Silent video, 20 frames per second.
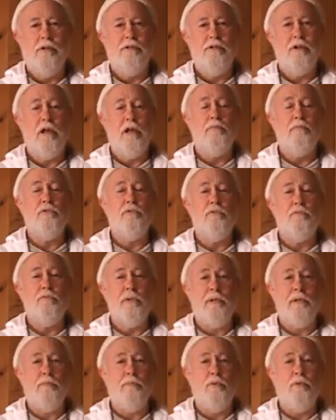types of
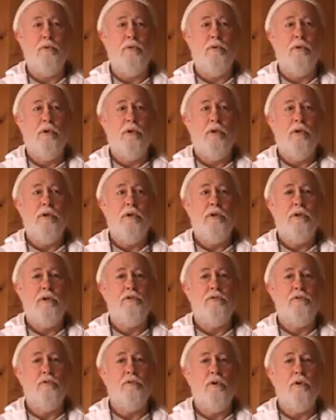people
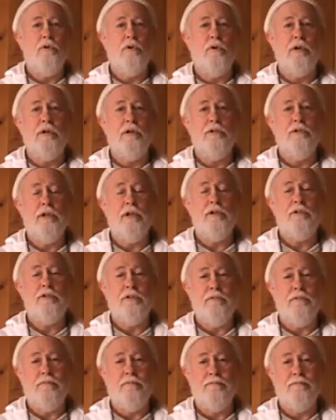into our
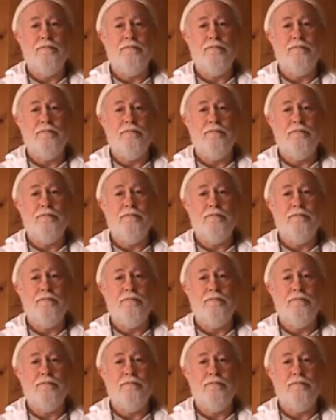organization.